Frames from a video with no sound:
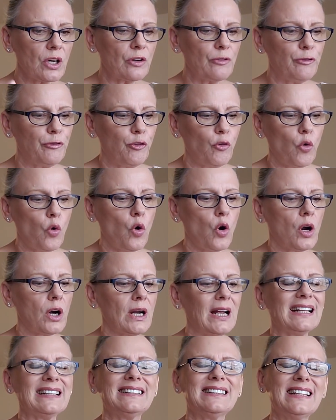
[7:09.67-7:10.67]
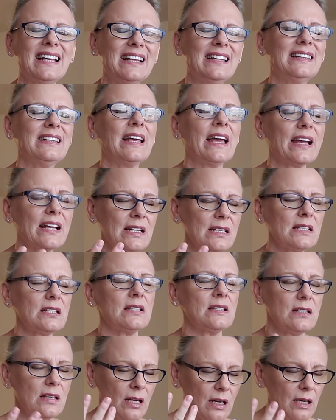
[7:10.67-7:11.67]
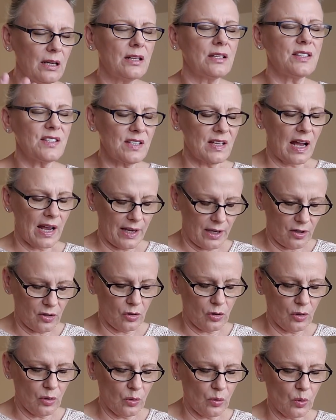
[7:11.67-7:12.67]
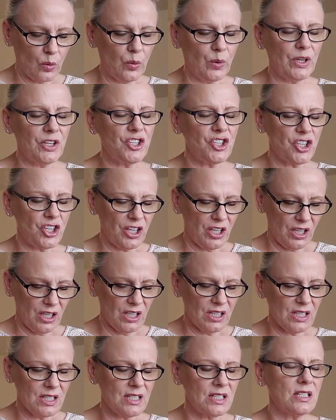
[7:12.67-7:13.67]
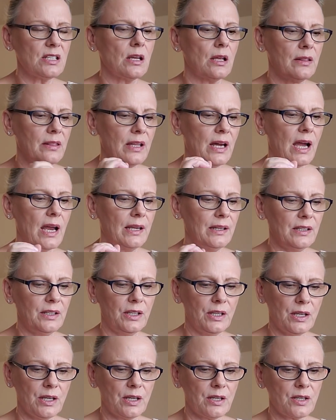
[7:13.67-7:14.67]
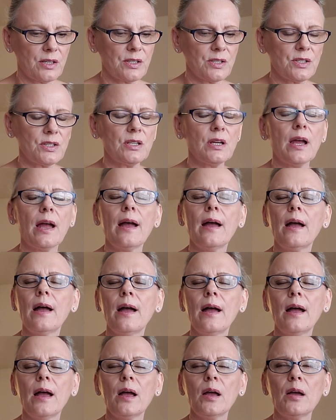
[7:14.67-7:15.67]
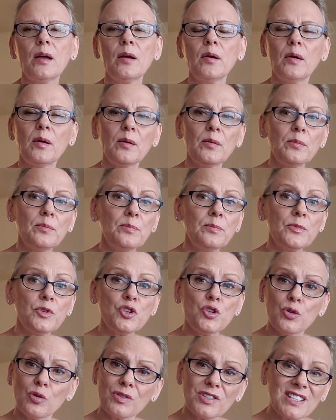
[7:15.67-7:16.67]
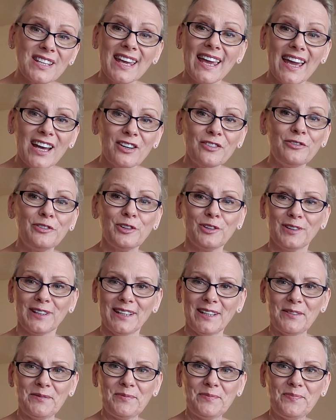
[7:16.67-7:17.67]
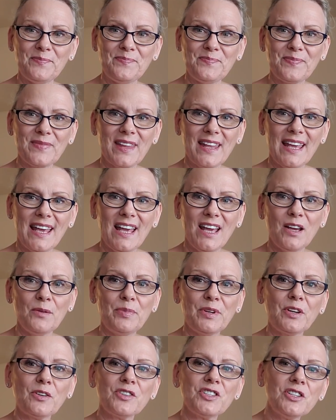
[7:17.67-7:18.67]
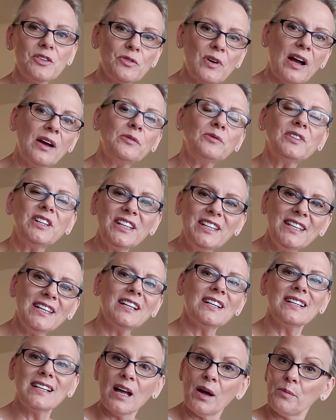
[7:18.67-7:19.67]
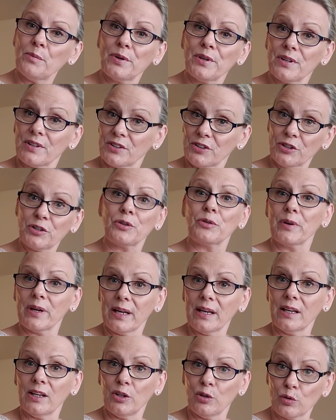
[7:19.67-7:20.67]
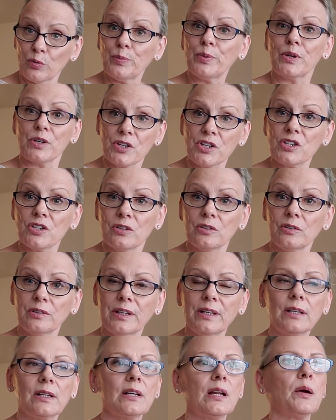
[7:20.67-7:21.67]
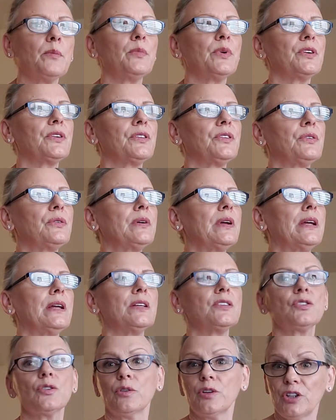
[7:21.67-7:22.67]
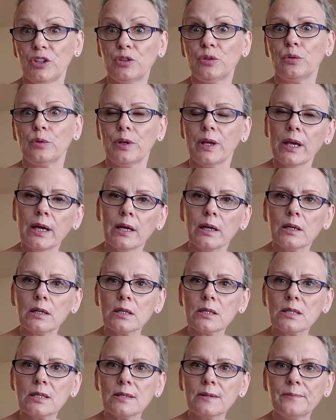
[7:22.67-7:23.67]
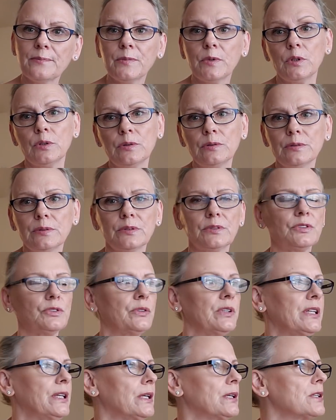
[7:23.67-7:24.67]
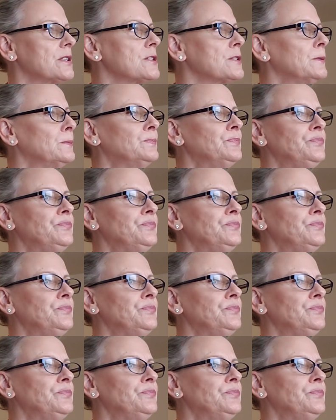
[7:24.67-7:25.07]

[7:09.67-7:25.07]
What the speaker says: for the next cycle, which is 9 years. Choose carefully, because around the year number 3, your personal year number 3, so in 2 years, no, 3 years,